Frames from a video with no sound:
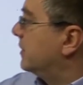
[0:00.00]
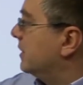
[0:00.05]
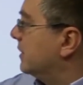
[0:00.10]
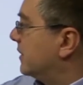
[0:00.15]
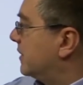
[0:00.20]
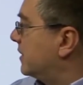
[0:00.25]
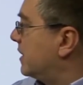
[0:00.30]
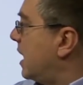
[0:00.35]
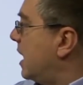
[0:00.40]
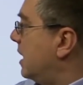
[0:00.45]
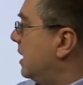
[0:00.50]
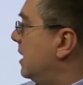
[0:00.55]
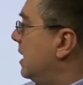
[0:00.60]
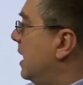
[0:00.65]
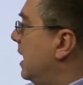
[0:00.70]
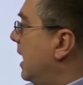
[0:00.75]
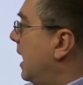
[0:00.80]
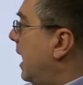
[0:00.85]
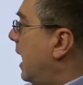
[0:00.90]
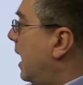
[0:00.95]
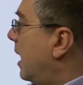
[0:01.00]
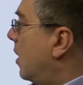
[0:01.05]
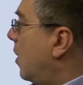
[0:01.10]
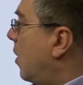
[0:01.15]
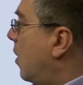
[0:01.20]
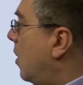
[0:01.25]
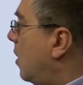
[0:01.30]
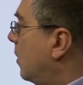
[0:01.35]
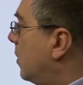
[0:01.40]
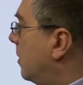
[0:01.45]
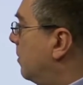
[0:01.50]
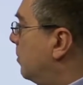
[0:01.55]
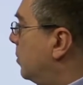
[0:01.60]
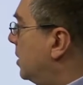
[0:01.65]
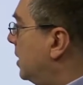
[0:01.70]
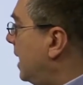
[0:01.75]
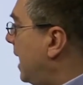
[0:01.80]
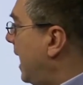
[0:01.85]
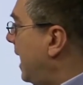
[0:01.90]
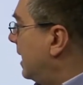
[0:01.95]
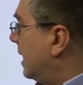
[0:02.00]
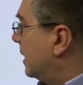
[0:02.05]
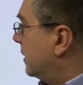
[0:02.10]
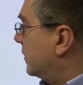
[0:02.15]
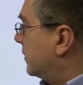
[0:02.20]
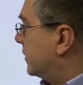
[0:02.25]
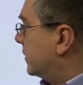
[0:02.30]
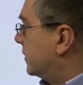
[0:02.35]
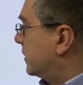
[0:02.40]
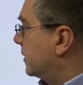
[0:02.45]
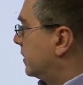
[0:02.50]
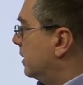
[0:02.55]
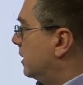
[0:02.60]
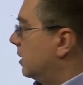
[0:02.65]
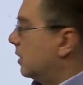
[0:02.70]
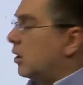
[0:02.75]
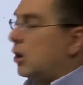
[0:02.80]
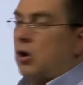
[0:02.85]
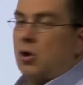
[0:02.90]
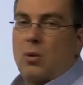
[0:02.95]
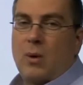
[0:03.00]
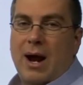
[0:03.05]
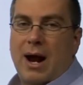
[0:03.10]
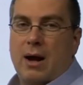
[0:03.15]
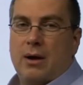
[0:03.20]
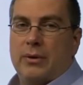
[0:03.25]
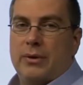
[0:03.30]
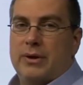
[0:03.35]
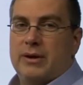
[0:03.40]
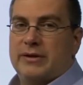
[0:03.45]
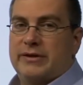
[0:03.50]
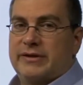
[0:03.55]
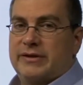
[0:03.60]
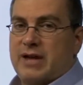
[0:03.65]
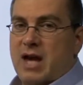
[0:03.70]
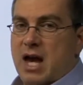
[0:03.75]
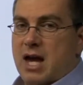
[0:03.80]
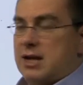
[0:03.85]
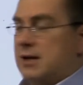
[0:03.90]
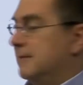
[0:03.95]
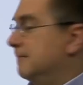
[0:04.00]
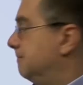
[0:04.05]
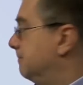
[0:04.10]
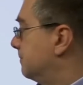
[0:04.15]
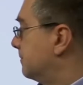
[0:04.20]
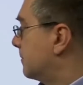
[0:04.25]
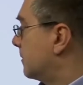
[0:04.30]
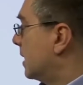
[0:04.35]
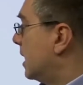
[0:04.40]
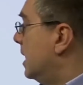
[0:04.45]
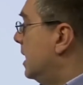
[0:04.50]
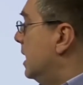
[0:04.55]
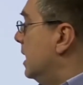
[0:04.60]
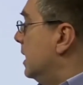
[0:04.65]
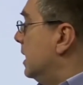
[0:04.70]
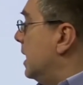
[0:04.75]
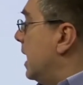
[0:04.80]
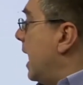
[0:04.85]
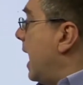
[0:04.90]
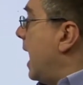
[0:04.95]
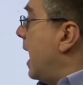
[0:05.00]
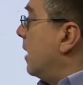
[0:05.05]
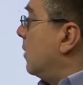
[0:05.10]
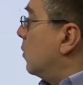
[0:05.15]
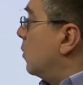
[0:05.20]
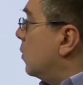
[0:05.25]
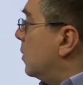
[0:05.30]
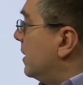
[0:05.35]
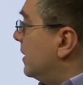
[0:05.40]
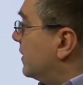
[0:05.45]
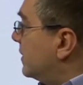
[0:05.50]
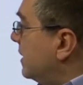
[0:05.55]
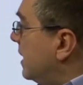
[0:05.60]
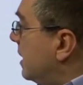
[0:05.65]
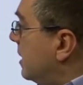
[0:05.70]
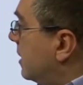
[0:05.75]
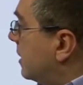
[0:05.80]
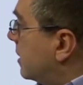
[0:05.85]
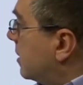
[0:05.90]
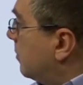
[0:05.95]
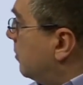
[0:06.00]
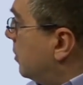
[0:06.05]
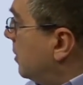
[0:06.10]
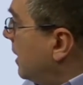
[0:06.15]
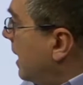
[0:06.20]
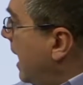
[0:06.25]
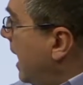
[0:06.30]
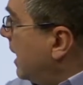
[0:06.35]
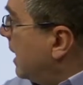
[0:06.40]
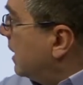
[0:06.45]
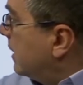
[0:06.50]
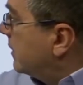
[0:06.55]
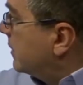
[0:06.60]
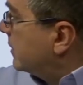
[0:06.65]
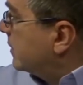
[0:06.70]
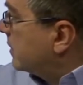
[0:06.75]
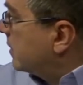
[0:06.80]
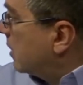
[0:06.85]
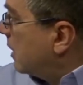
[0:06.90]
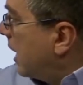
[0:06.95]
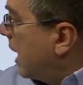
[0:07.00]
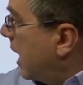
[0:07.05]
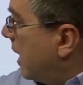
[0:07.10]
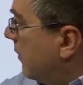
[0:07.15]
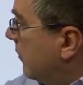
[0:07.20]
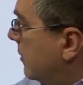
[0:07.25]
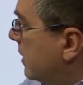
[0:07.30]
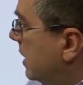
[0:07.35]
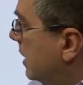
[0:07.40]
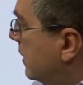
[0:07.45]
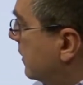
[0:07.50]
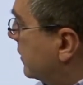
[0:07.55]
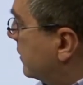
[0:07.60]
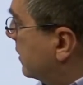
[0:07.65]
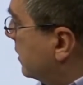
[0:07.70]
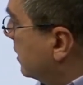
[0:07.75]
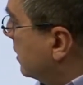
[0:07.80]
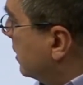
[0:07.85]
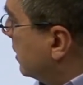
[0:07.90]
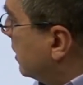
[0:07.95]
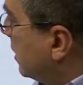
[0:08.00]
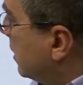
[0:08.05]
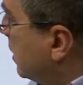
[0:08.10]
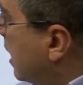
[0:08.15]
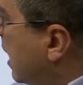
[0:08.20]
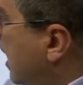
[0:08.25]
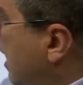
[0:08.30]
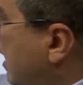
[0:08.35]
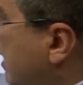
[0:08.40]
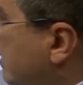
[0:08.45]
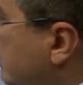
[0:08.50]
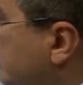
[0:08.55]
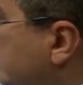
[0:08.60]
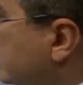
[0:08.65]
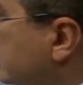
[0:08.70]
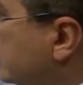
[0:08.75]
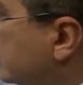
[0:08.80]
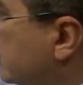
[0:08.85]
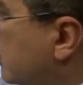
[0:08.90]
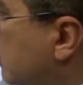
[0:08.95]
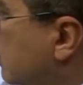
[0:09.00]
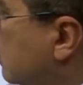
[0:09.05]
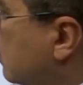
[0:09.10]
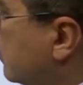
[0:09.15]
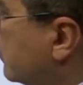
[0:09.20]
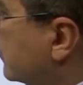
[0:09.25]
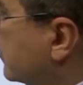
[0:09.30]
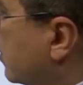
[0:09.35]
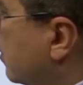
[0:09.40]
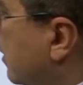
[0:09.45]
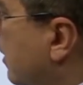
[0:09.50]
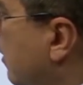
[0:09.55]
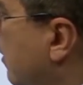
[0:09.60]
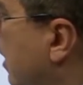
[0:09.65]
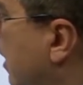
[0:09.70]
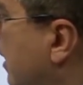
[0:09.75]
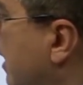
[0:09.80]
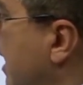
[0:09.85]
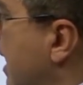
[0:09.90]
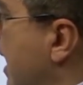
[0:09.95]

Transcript: the sun and all the planets around the sun. And we see that the planets have these lines, these circles going around.